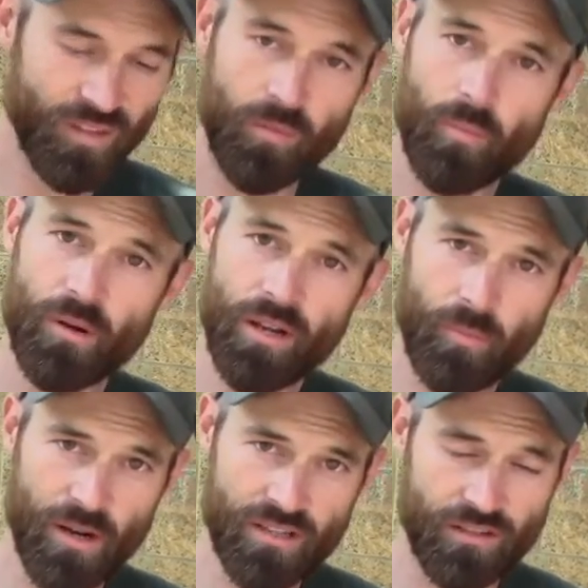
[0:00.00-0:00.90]
Pretty
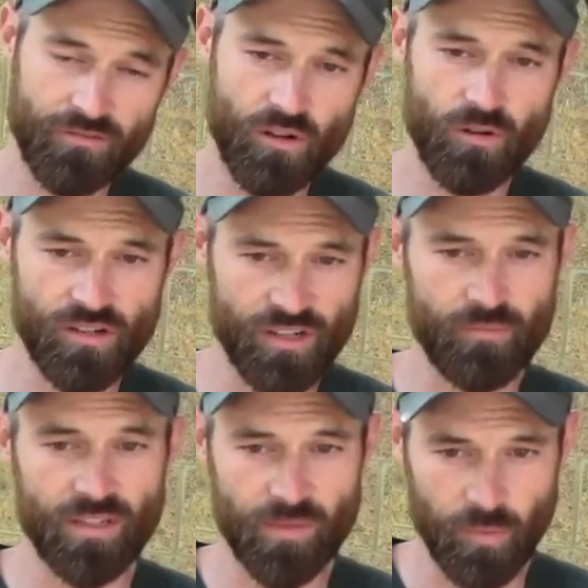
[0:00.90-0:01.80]
impressive courtship
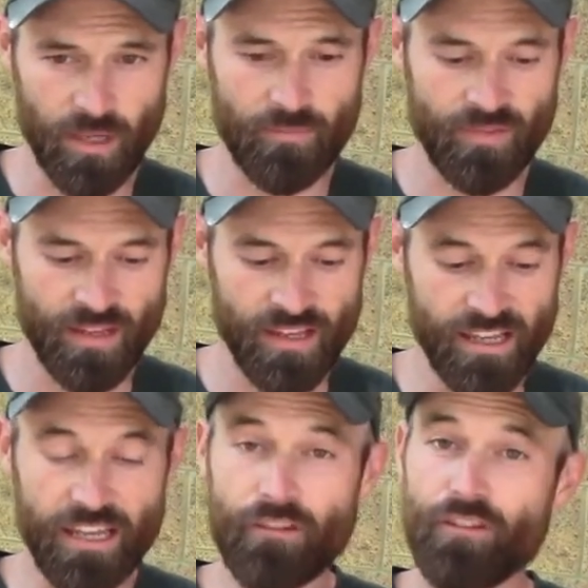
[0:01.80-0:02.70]
display.
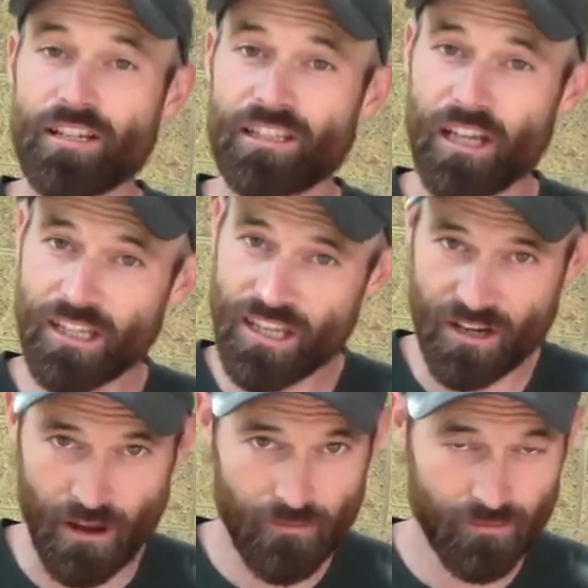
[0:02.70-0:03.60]
If he's lucky
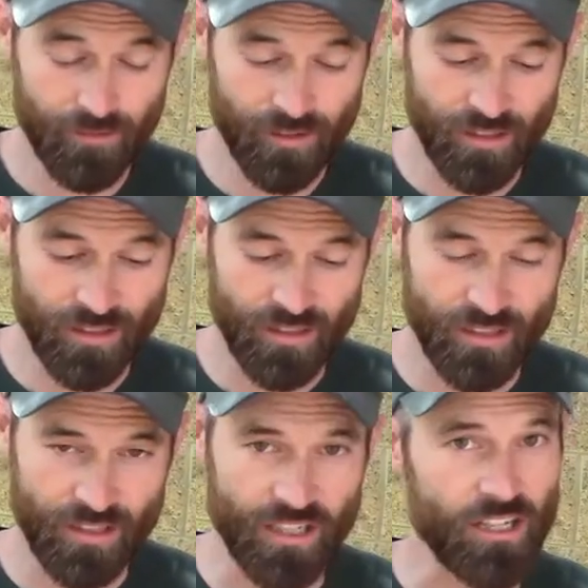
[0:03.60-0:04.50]
enough,
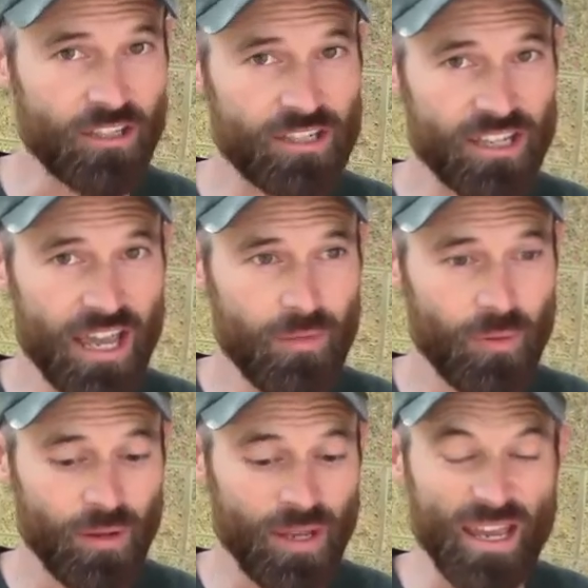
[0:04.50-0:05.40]
he'll escape
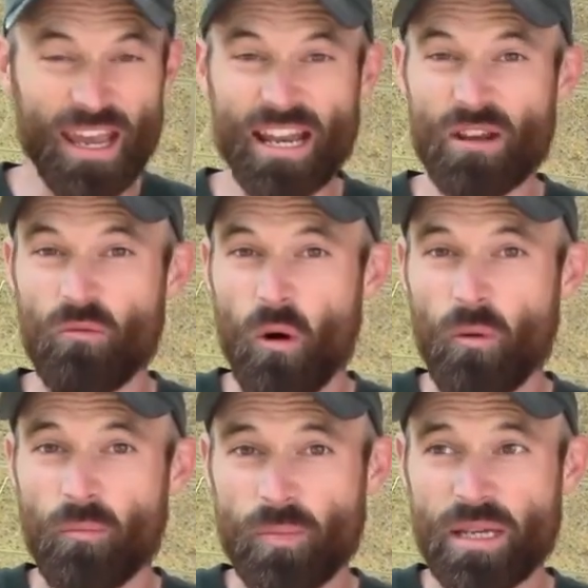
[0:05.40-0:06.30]
and he
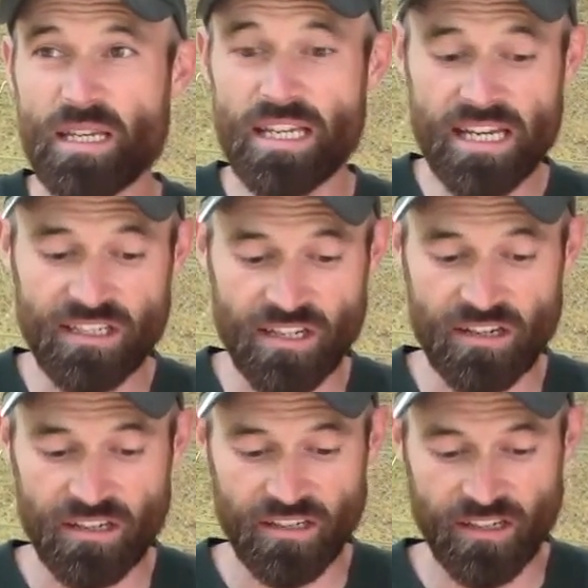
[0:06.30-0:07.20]
won't be eaten.
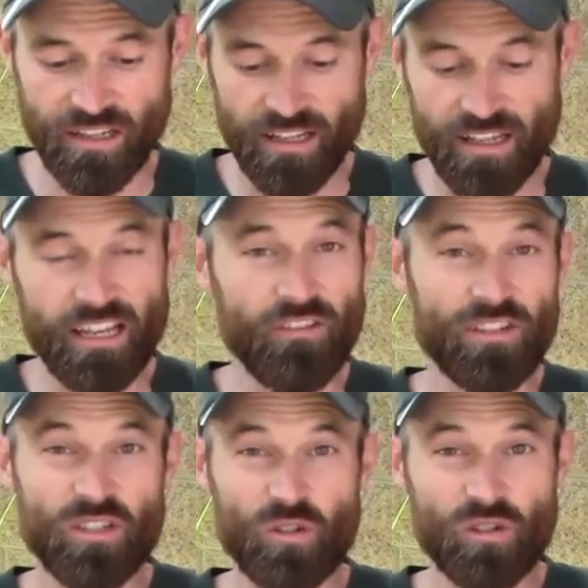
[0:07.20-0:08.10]
If
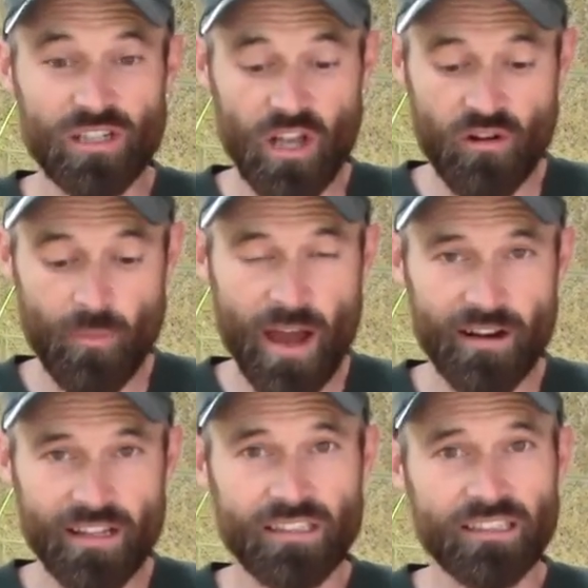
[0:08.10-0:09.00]
he's too slow about
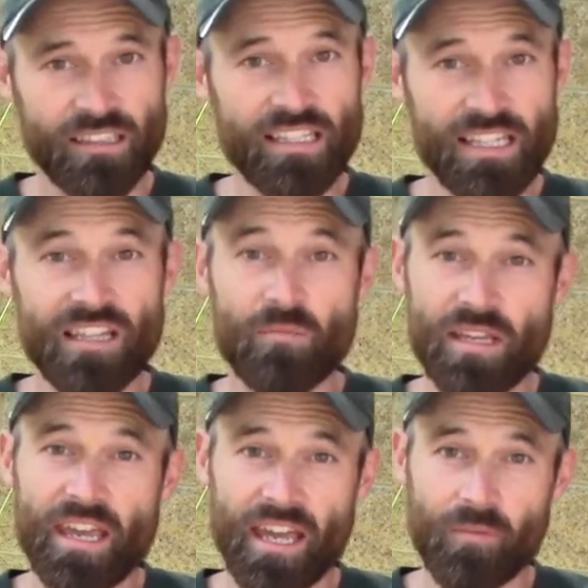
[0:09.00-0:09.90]
it, he can be
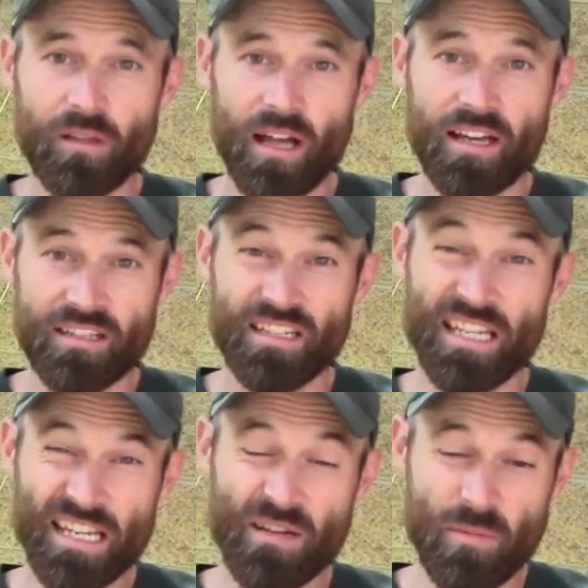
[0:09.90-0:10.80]
cannibalized.
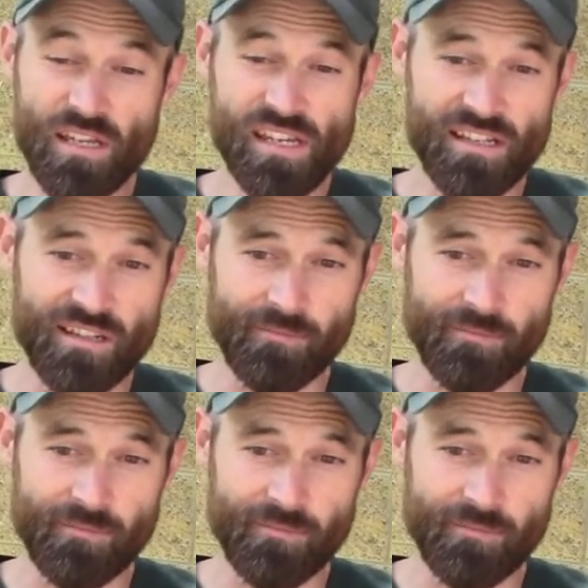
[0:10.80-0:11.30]
He can be eaten.